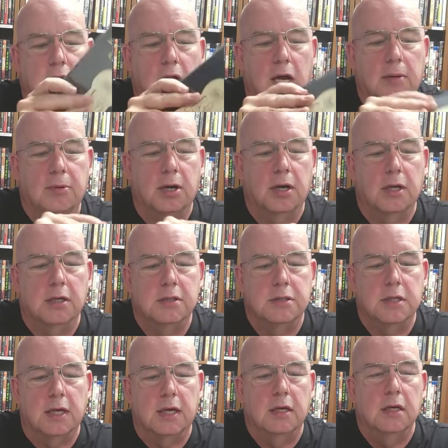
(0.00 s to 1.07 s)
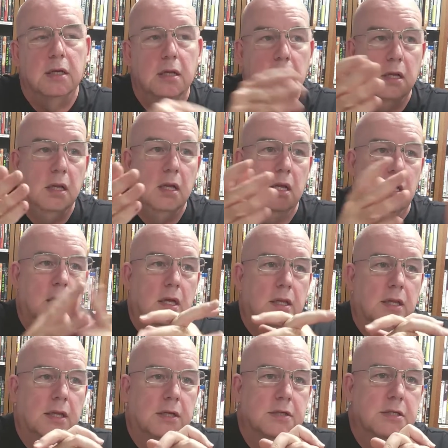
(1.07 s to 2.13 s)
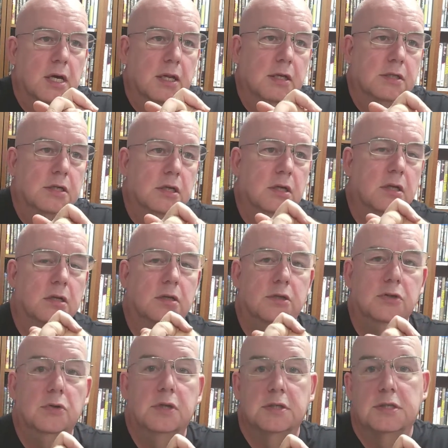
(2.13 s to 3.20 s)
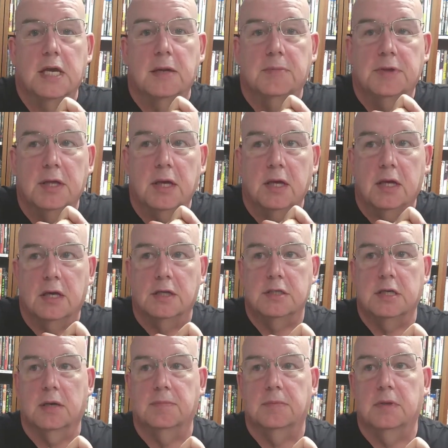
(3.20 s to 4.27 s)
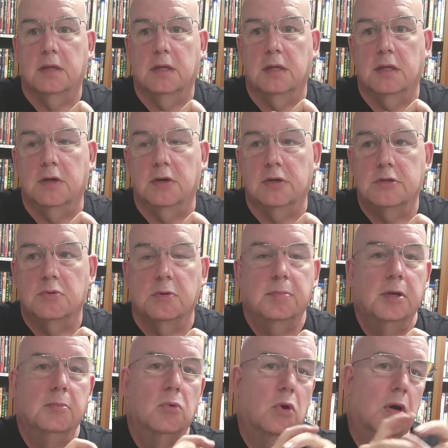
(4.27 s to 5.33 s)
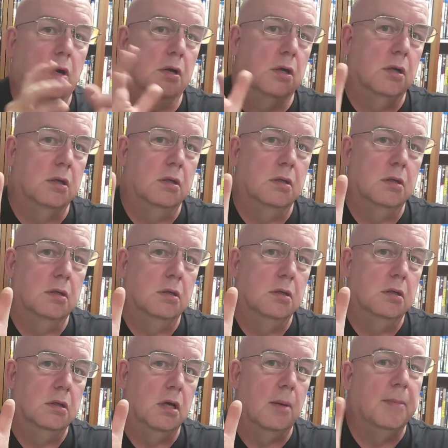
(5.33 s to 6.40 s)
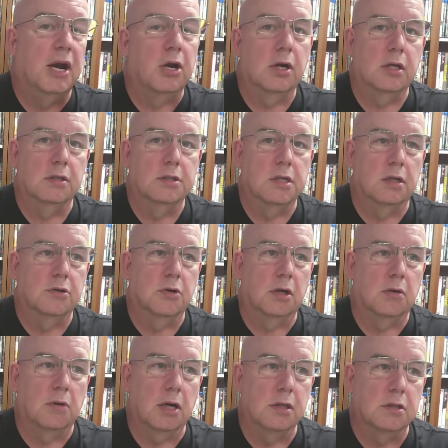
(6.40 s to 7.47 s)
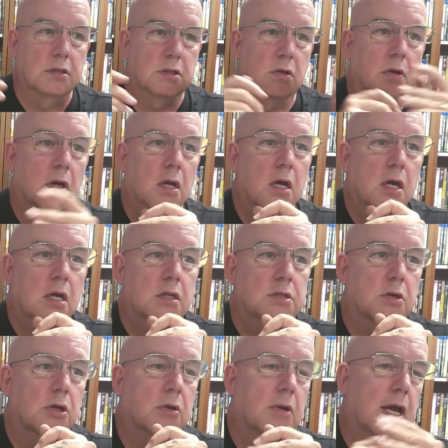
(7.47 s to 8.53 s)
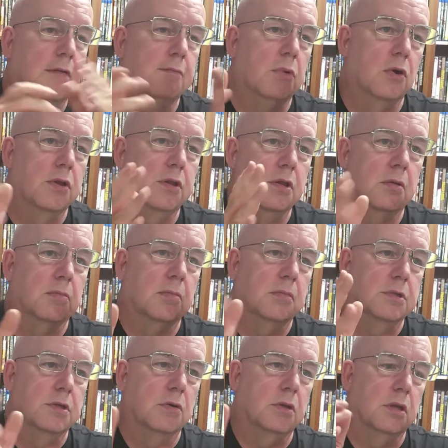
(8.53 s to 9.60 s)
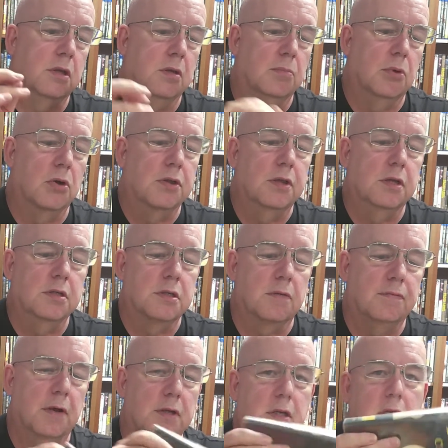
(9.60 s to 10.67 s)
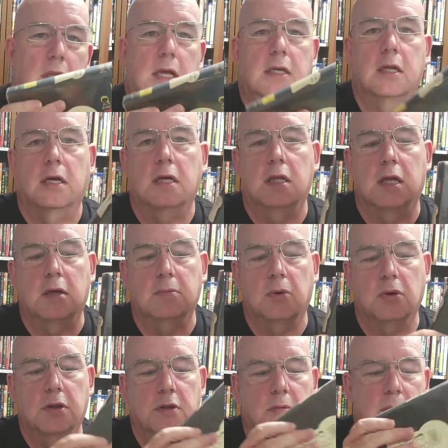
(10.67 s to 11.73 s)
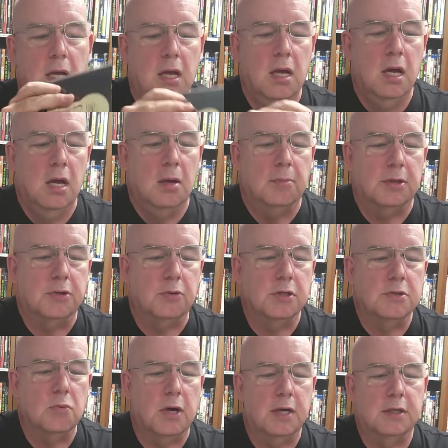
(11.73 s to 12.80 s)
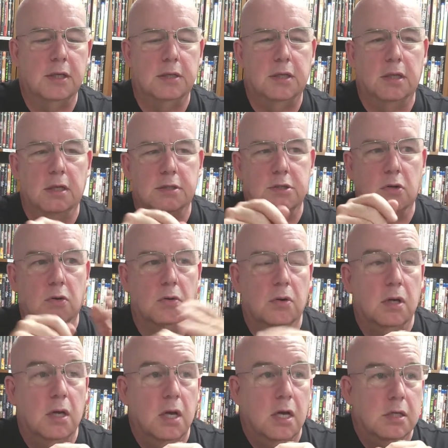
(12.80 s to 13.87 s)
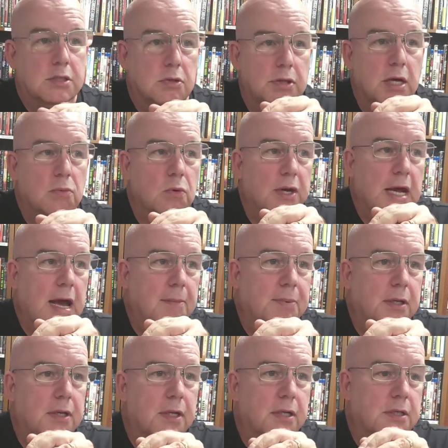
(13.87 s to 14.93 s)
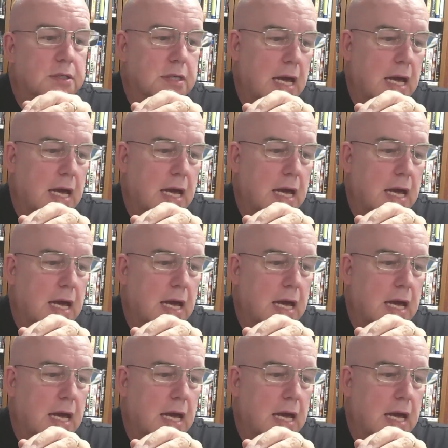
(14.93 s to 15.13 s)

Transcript: library is they decided to do the same thing, except theirs would be more American centric, right? So you'd have both of them. So both of these are fun to collect. I collect both of them. But the reason why I did so then what happened is